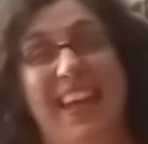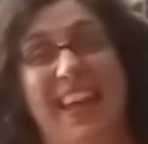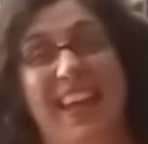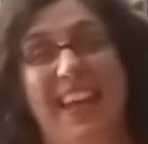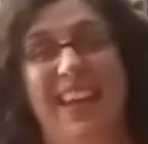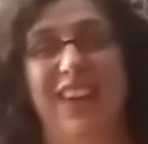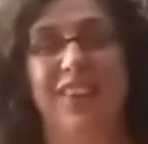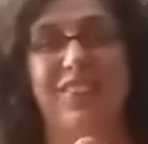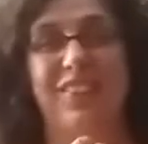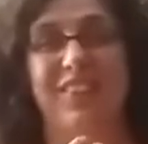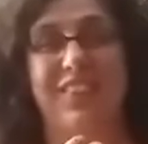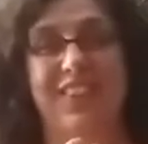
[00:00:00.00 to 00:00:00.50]

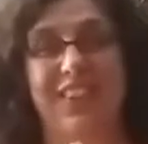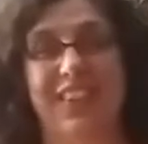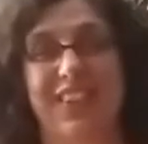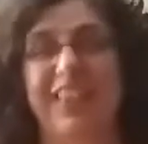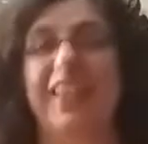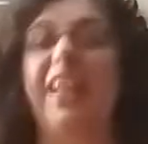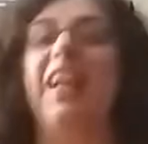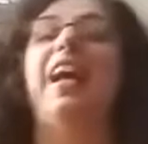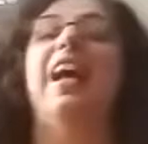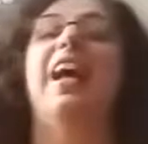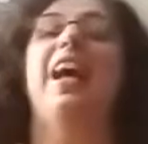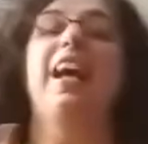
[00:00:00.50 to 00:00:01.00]
wrong.
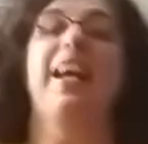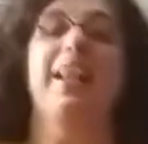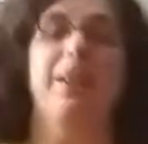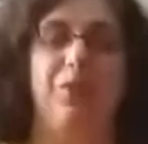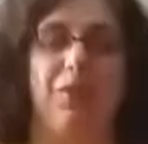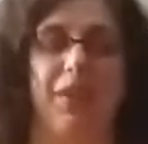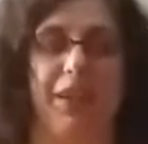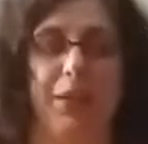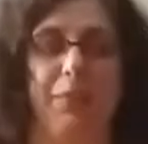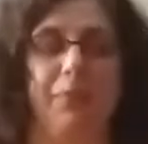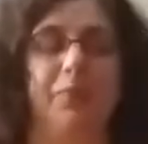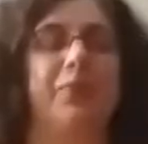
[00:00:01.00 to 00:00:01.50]

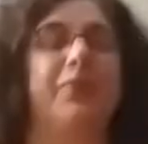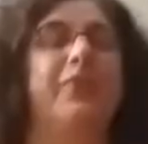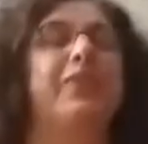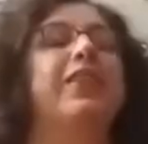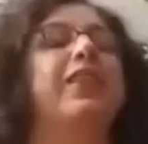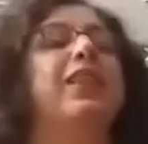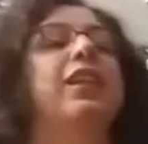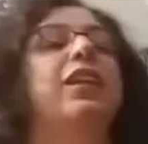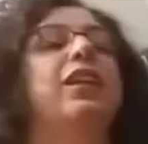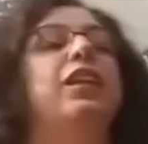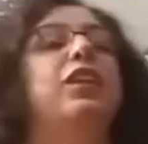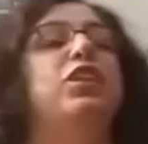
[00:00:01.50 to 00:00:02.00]
Anyway,
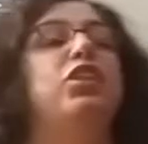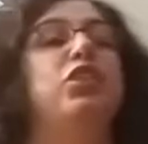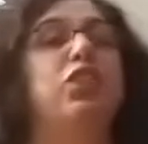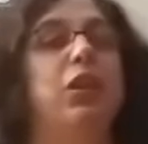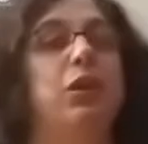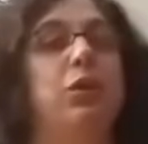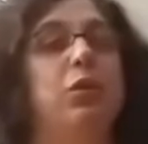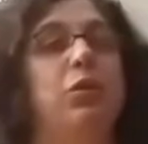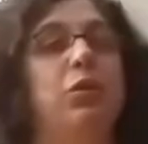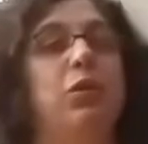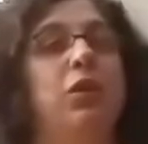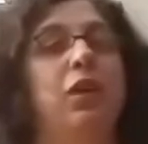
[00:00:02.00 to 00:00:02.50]

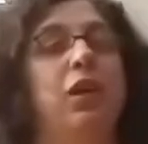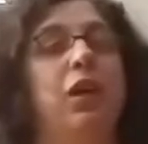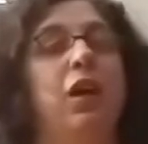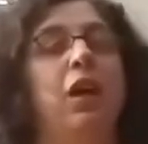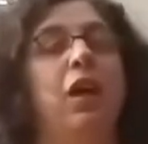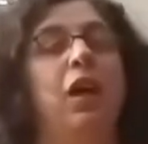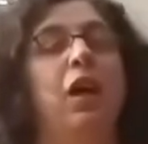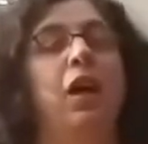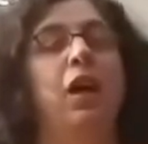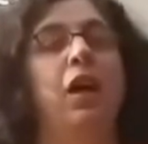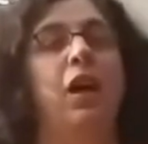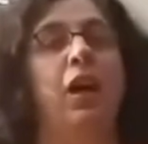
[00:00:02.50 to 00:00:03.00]
so
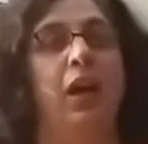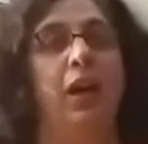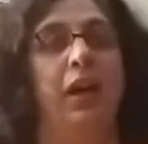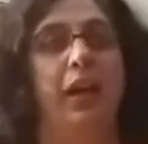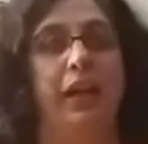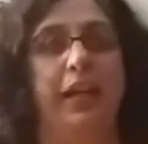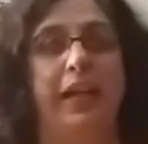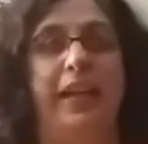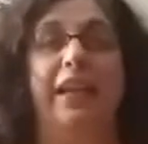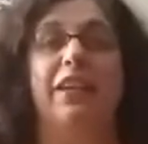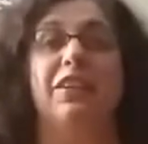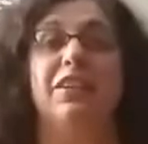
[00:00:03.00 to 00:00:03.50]

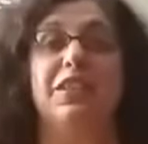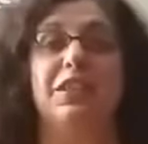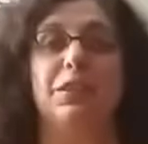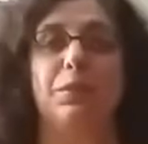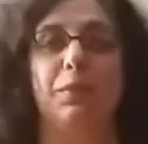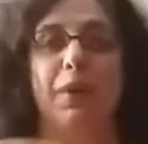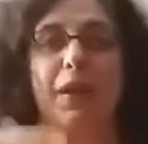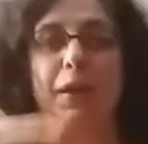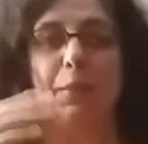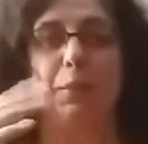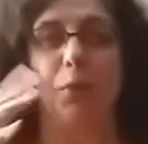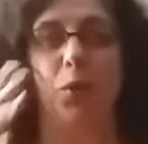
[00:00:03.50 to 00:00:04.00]
here's
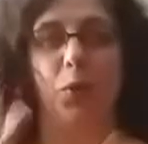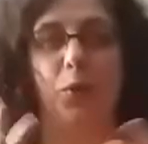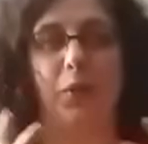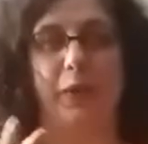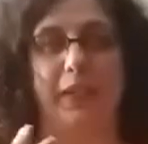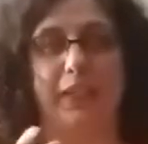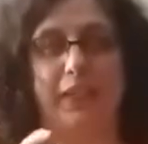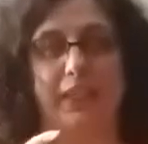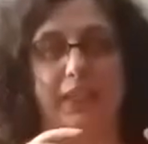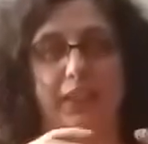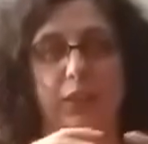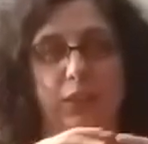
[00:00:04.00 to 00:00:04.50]
my
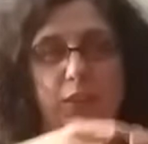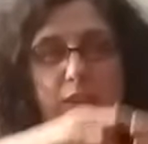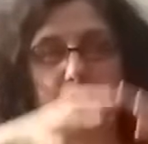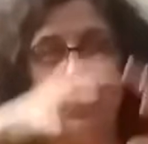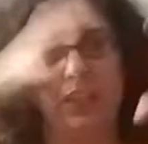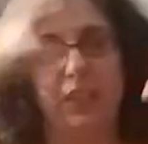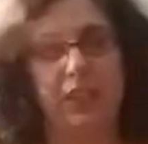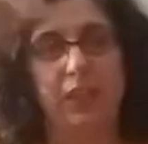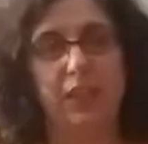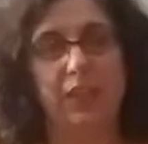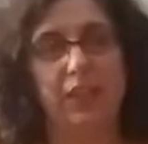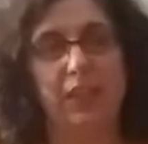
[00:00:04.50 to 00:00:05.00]
point in a
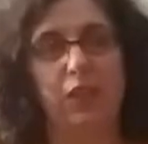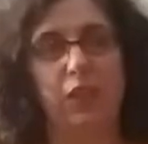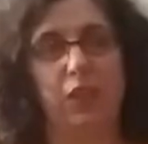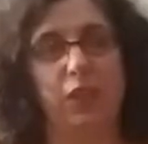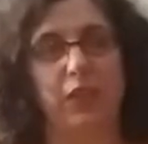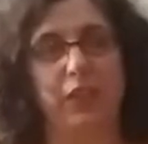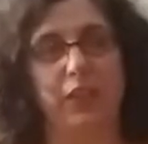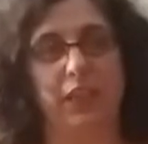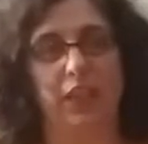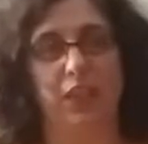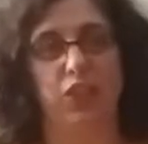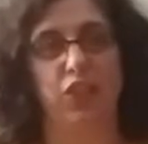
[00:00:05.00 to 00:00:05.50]
really long
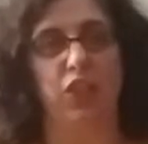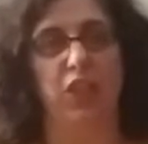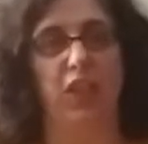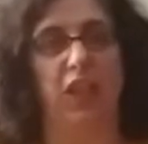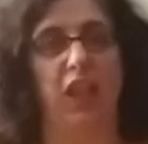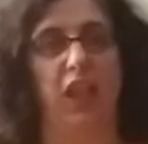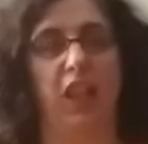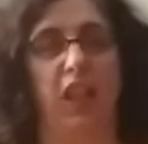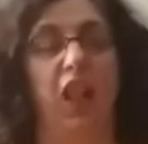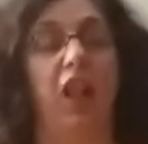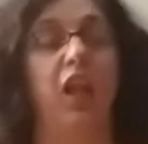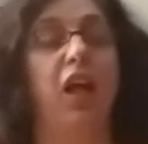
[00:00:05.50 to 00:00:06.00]

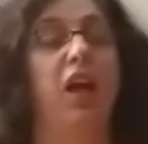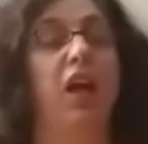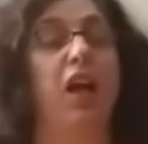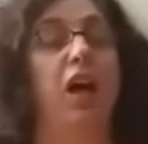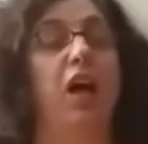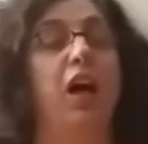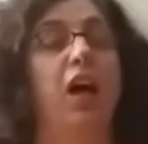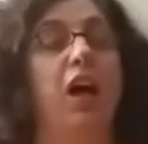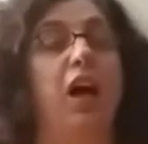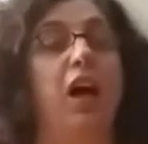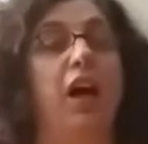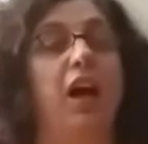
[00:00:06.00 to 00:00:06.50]
nutshell.
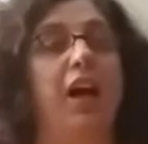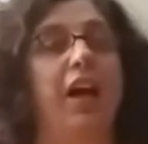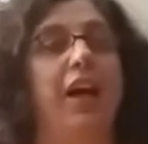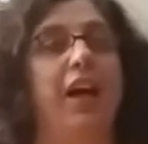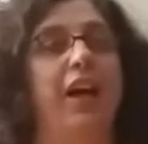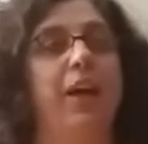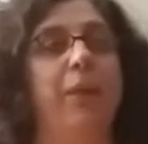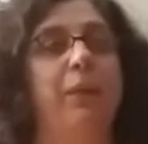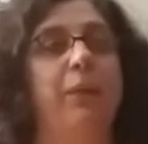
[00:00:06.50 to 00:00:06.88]
Someone